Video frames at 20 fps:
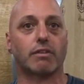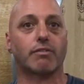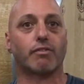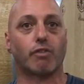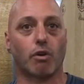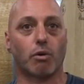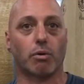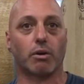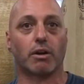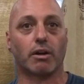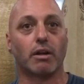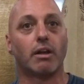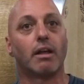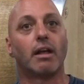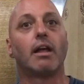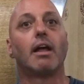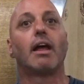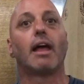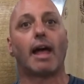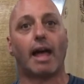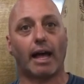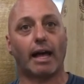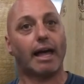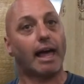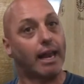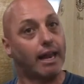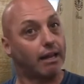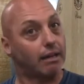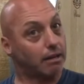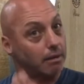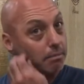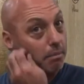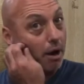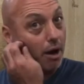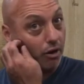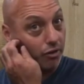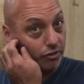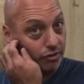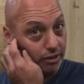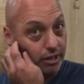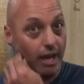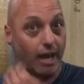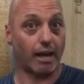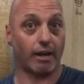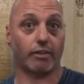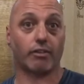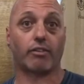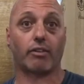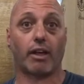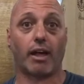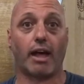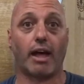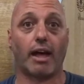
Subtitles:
forward and get into bottles and cans,